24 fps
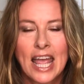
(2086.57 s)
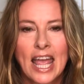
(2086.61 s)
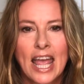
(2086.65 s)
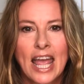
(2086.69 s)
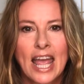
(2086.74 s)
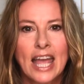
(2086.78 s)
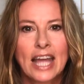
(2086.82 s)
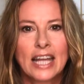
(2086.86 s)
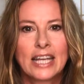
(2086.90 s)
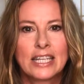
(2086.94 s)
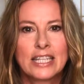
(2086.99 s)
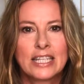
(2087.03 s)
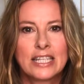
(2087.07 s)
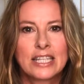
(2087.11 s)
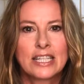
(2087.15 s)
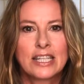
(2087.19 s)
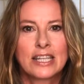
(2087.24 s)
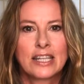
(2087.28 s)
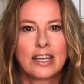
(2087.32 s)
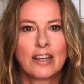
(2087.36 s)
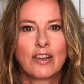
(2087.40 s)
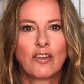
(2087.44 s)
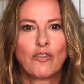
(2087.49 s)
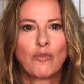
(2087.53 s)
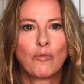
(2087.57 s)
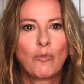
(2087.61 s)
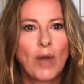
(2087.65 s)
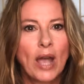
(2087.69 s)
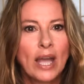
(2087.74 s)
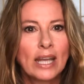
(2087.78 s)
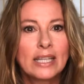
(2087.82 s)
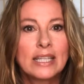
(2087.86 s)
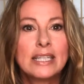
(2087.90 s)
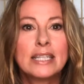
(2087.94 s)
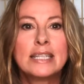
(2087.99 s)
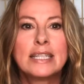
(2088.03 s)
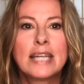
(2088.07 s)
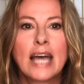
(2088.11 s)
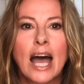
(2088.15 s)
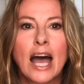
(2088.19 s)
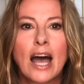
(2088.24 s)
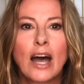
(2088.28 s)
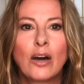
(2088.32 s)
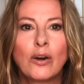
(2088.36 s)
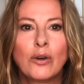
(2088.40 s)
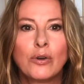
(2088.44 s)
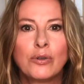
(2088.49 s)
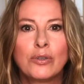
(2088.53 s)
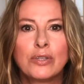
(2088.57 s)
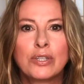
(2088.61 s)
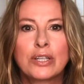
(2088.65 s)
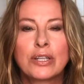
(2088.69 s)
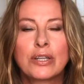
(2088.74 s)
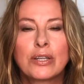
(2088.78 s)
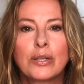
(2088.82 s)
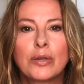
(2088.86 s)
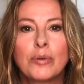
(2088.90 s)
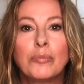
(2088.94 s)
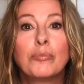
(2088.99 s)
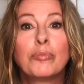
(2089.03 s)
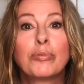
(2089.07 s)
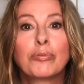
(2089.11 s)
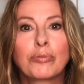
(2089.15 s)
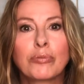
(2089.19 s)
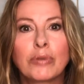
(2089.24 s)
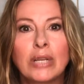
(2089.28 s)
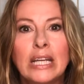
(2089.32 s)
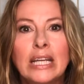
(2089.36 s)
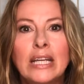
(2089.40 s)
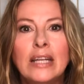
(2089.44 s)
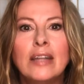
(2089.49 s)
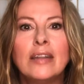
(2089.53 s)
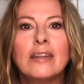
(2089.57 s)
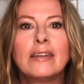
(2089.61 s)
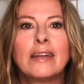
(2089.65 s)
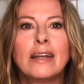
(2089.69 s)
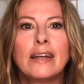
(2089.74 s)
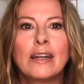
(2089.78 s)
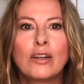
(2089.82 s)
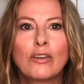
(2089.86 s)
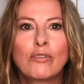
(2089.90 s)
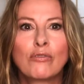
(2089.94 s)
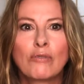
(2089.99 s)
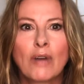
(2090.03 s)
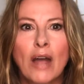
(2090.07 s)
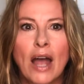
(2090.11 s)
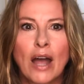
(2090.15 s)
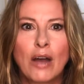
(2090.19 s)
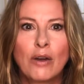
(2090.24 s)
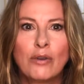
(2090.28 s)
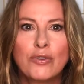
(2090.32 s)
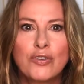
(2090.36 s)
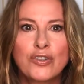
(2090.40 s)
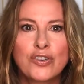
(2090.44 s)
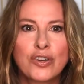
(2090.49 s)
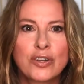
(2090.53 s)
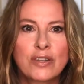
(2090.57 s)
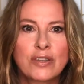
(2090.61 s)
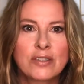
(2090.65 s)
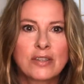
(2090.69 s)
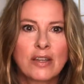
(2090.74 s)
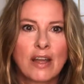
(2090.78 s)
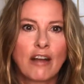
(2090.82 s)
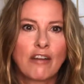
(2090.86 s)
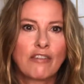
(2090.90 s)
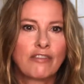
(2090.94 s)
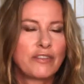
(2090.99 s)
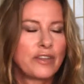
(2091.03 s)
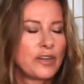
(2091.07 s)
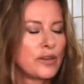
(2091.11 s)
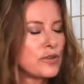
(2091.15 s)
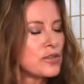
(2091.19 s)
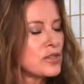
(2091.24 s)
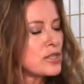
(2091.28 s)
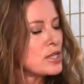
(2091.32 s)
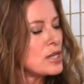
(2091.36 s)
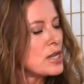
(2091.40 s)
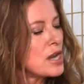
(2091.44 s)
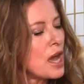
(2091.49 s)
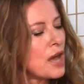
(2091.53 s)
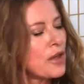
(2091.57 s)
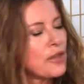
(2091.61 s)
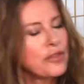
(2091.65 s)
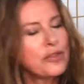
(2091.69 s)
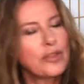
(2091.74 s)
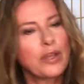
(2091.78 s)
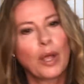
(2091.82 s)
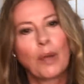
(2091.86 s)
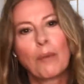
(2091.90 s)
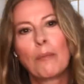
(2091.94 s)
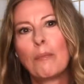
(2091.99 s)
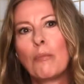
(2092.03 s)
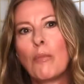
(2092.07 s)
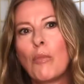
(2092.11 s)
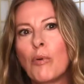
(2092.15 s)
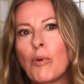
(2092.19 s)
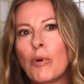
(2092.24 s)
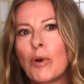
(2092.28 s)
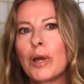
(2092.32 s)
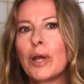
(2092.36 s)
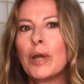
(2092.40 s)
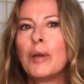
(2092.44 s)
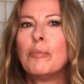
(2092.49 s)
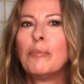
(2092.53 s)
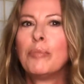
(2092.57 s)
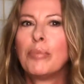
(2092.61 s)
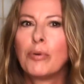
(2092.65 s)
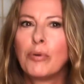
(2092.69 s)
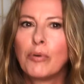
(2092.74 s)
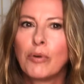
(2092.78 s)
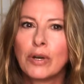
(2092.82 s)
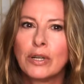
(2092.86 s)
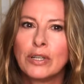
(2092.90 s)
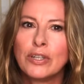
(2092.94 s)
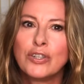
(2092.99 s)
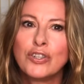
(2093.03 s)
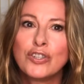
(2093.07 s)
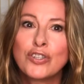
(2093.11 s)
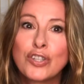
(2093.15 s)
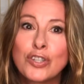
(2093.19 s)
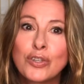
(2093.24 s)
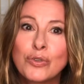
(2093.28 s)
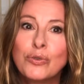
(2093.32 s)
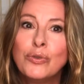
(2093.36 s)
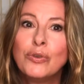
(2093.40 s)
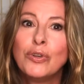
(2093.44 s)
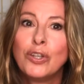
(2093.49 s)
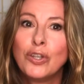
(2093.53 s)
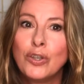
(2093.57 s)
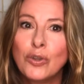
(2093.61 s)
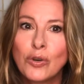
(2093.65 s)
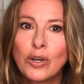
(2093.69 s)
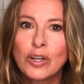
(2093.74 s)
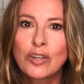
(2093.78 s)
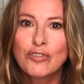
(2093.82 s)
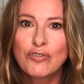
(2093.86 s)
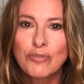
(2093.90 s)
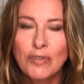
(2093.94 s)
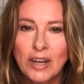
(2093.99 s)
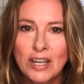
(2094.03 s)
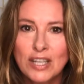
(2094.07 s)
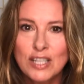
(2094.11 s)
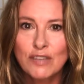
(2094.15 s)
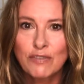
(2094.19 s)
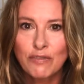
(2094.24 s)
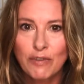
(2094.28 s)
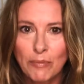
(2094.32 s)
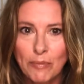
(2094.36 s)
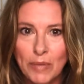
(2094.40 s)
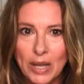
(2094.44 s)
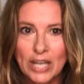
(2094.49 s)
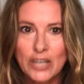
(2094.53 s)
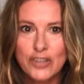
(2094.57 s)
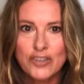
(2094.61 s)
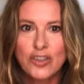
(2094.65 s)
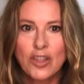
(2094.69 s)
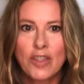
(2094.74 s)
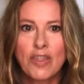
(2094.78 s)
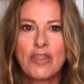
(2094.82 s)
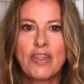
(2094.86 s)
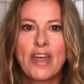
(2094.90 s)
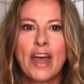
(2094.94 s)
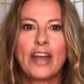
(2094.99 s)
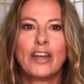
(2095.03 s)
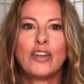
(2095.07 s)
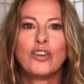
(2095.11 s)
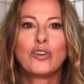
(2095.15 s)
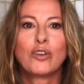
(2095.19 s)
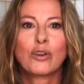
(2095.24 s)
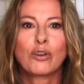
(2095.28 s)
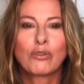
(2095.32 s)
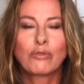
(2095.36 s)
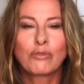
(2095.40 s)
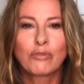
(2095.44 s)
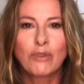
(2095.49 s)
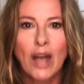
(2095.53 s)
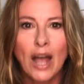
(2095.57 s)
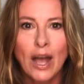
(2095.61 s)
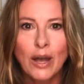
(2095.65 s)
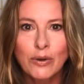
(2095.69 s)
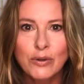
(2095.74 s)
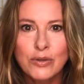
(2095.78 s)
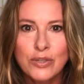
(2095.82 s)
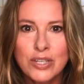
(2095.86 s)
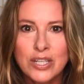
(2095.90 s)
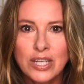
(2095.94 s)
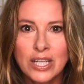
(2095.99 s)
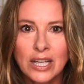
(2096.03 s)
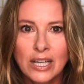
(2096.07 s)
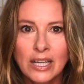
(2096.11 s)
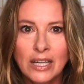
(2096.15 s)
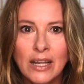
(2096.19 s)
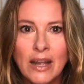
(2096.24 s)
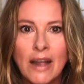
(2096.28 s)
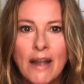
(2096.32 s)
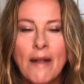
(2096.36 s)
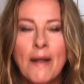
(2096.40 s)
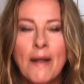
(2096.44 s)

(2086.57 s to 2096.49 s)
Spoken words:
And when in doubt, breathe and ground yourself. There's nothing more important to your transformation than your grounding.